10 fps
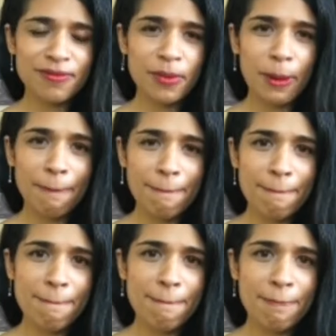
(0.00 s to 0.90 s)

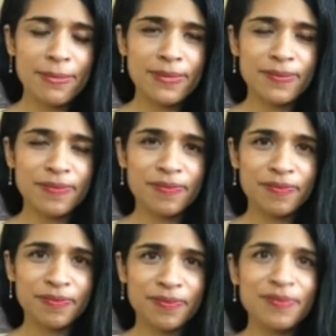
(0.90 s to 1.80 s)

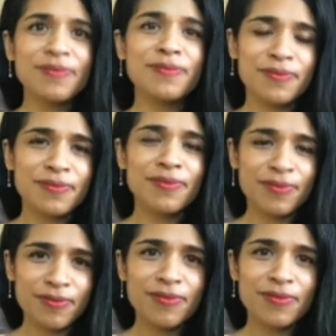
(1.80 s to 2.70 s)

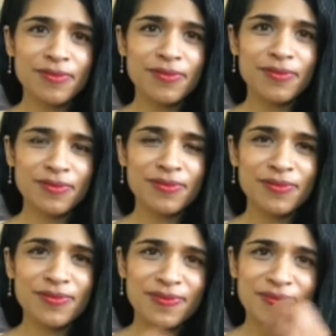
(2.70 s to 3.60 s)

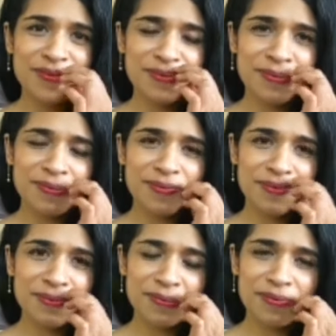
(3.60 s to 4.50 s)

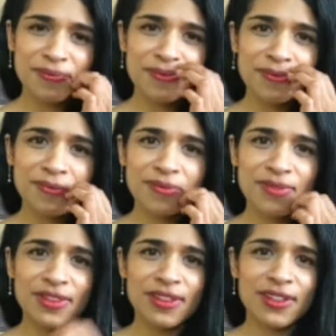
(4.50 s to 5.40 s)

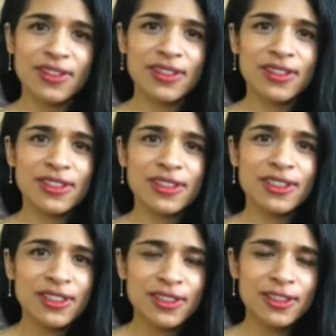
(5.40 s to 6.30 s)

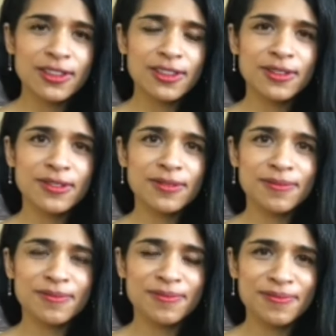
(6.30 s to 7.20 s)

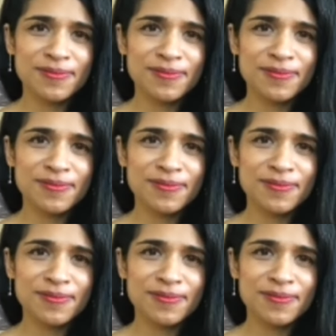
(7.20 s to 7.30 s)
(not speaking)